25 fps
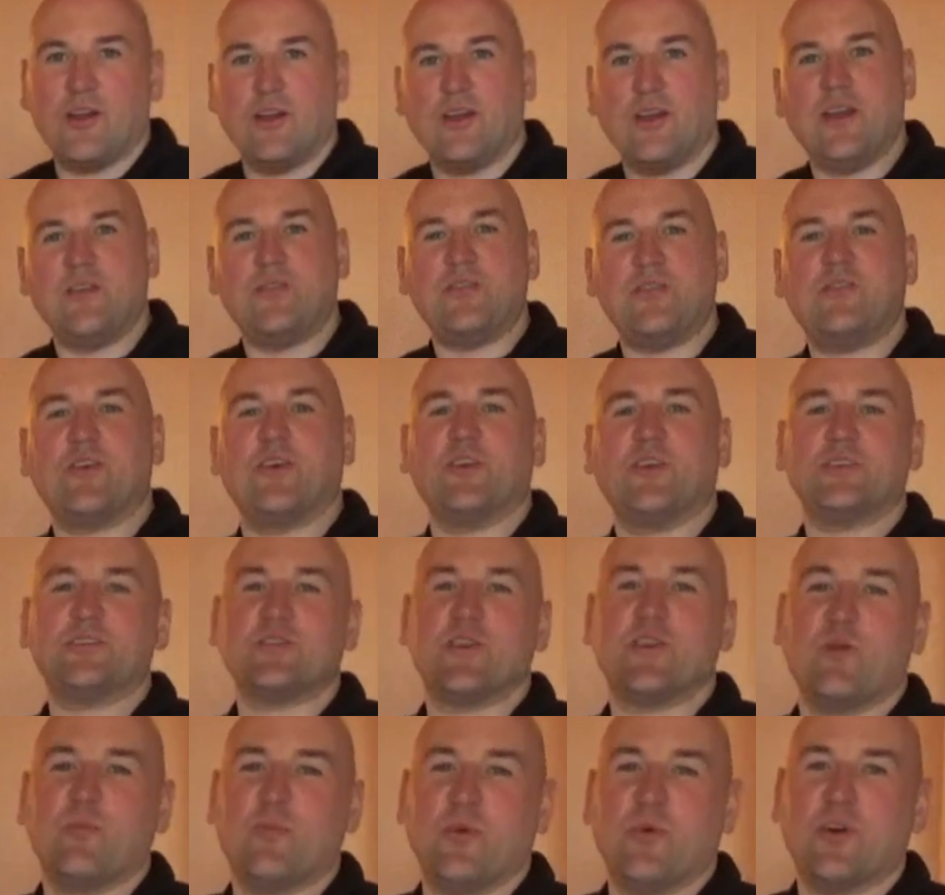If you've got a
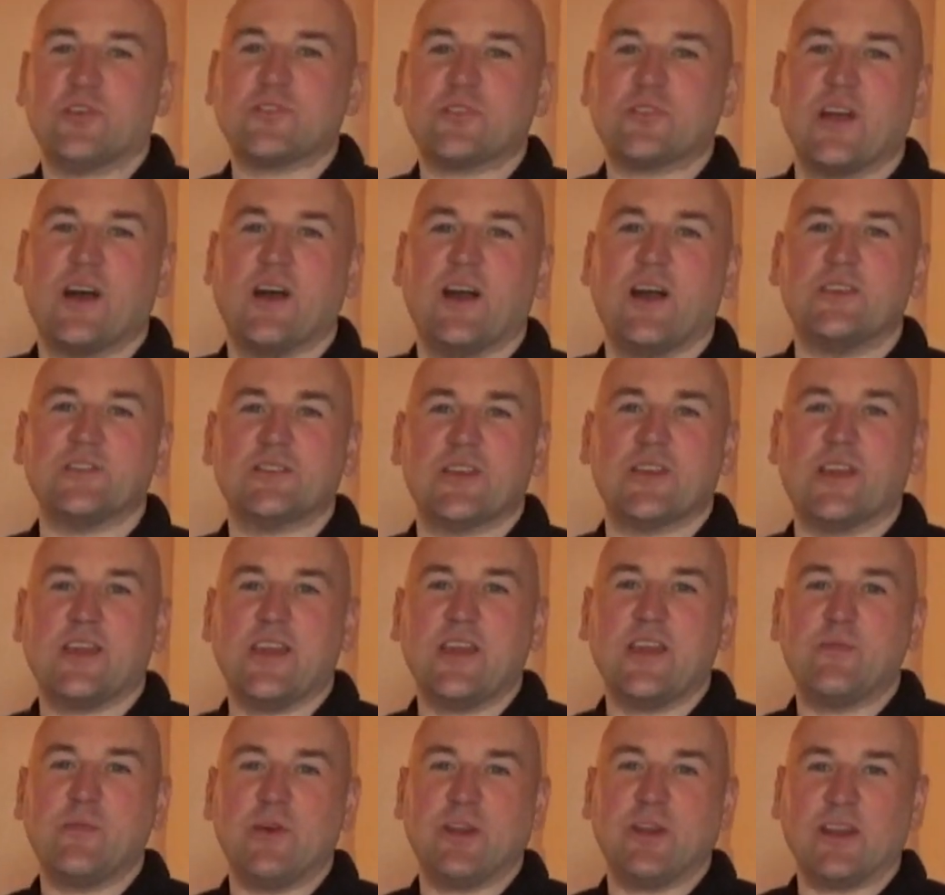top box, guys,
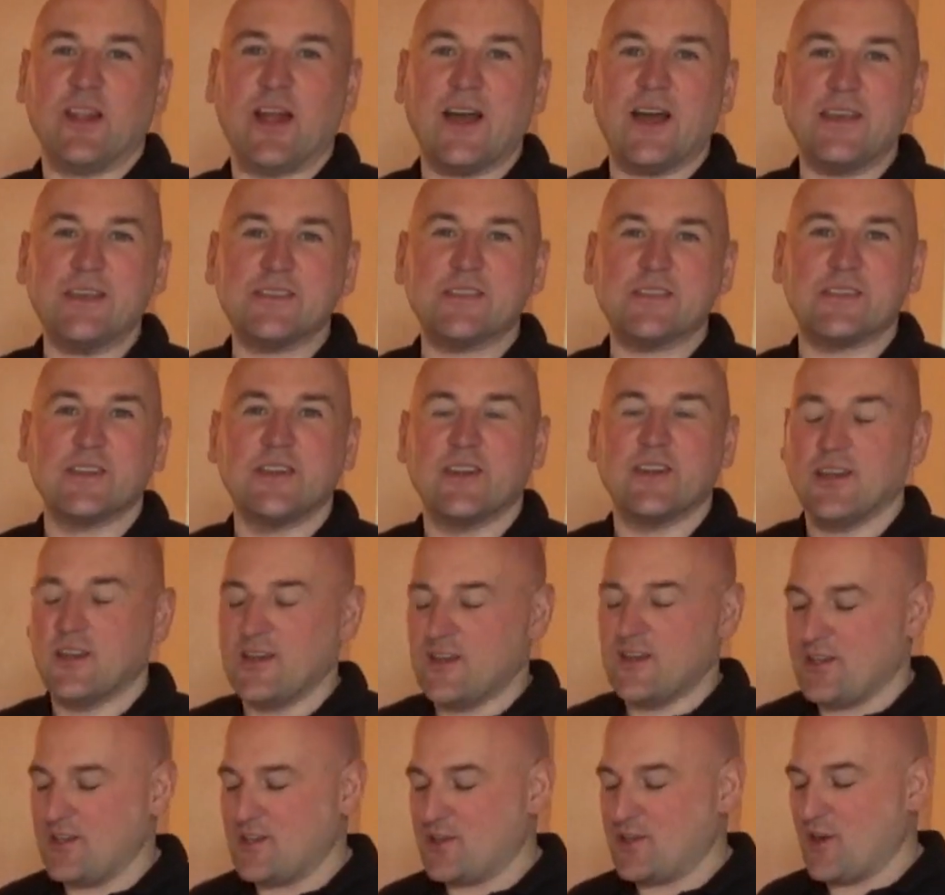keep it light.
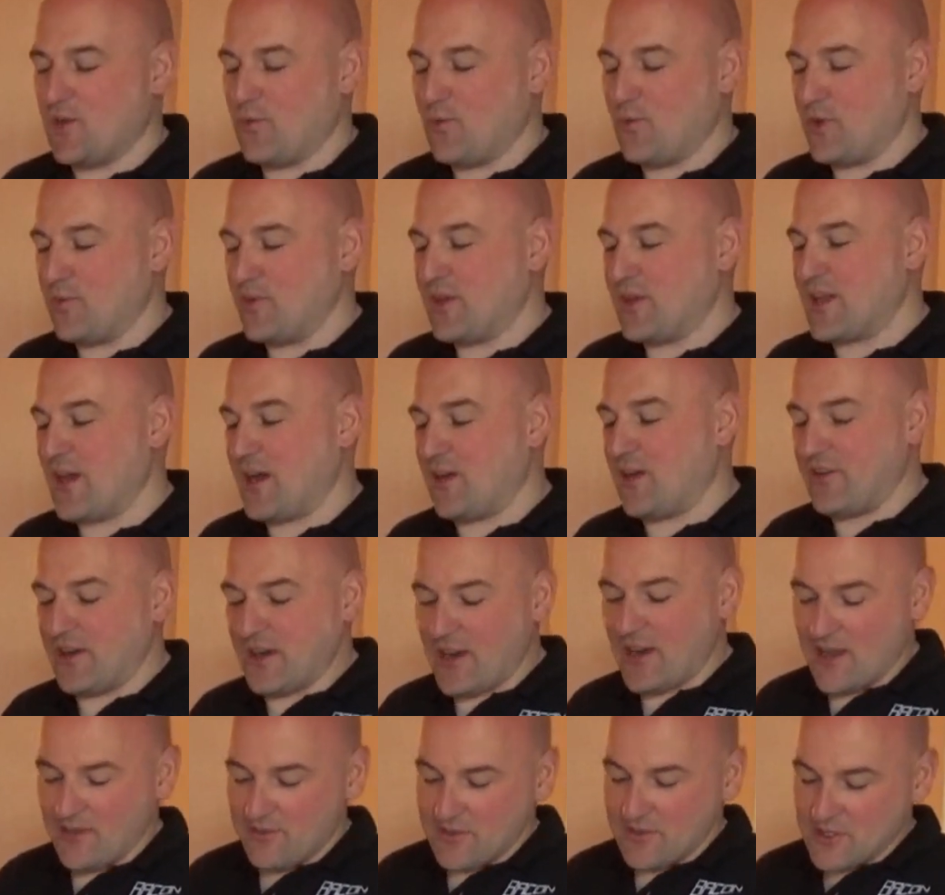You don't want to be carrying
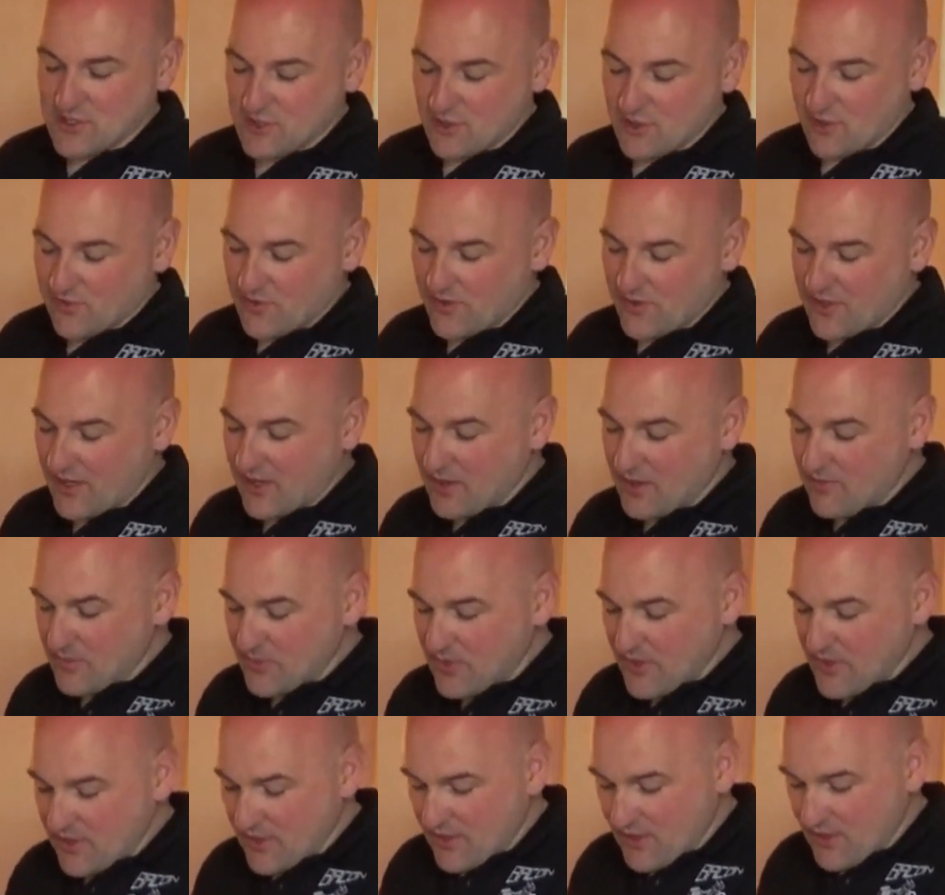heavy stuff in it.
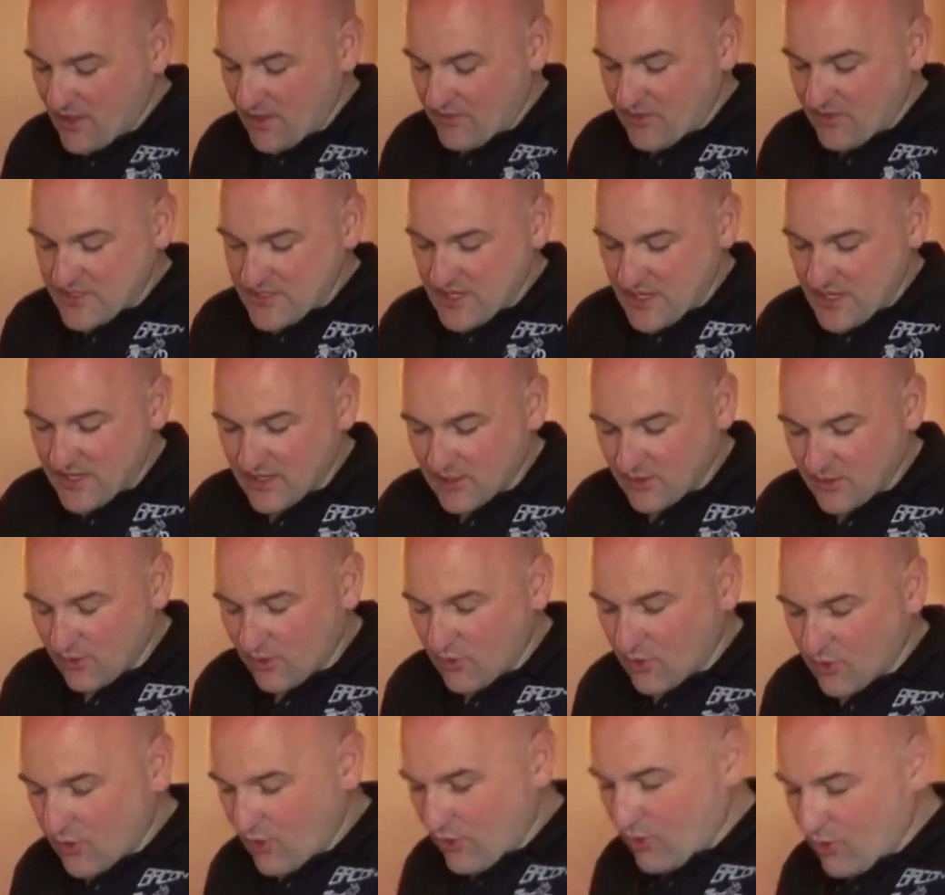If you take a
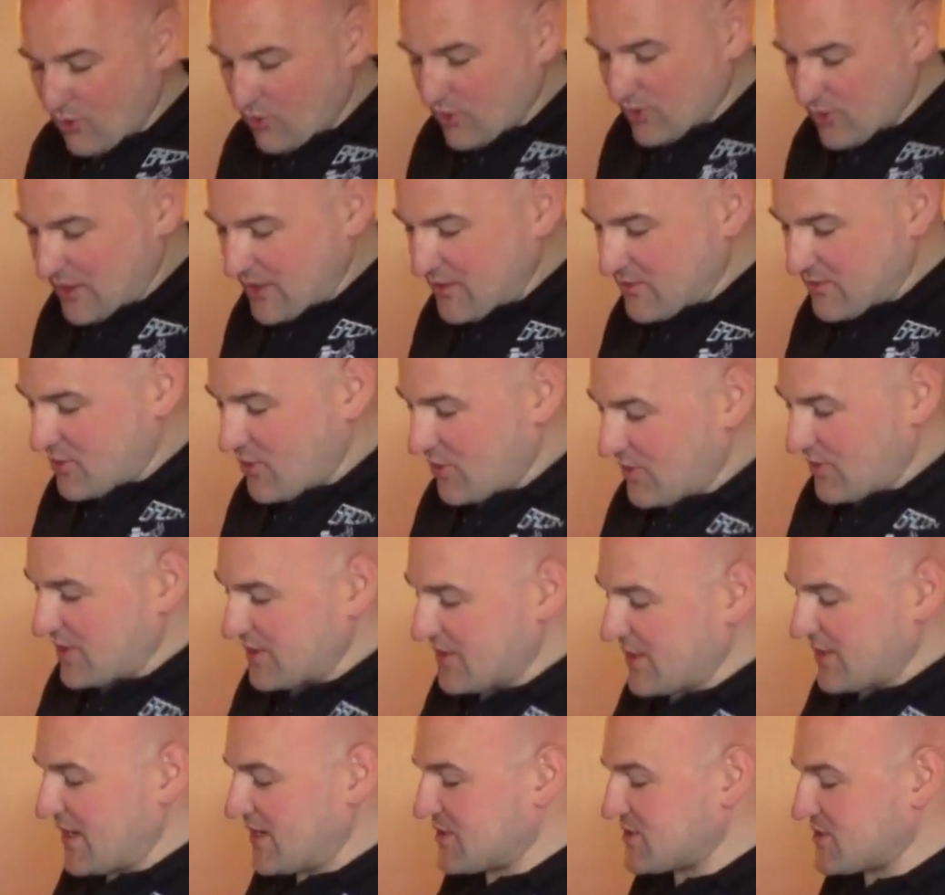look, all I've got
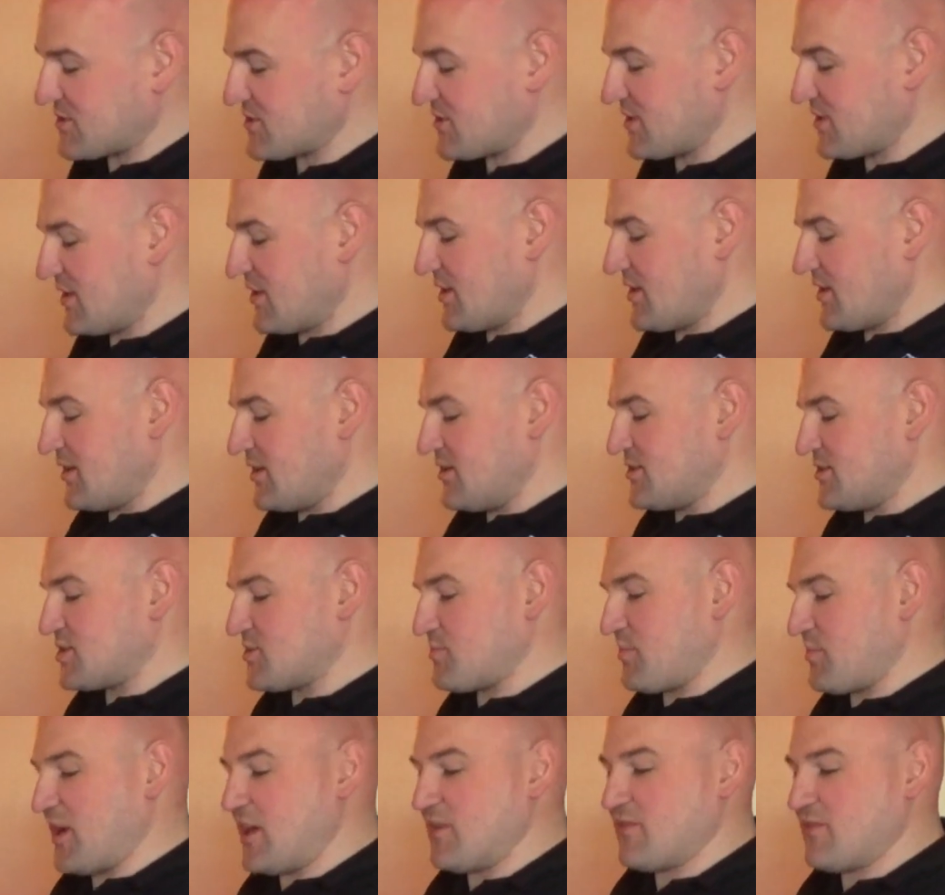in this
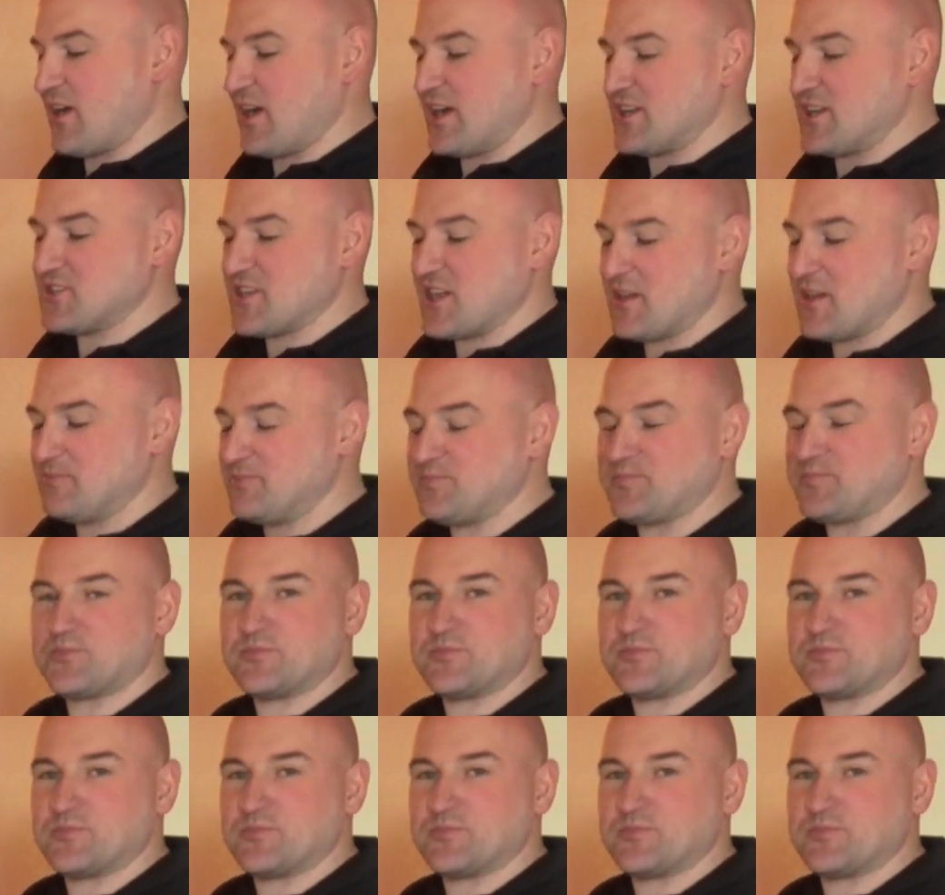spare visor.